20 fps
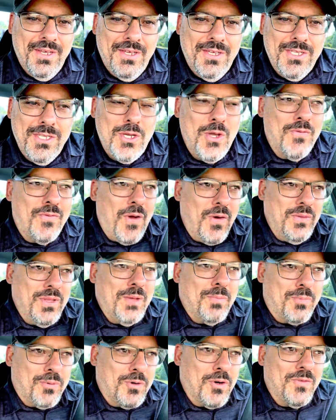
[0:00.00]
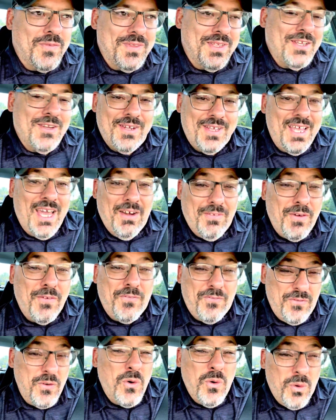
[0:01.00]
You've only proven that you're kind of a
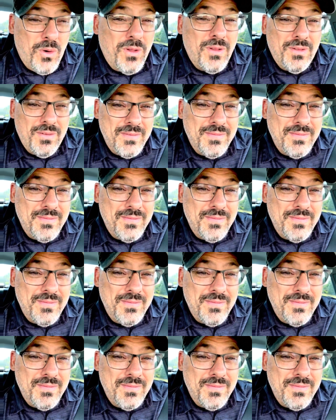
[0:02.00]
fool.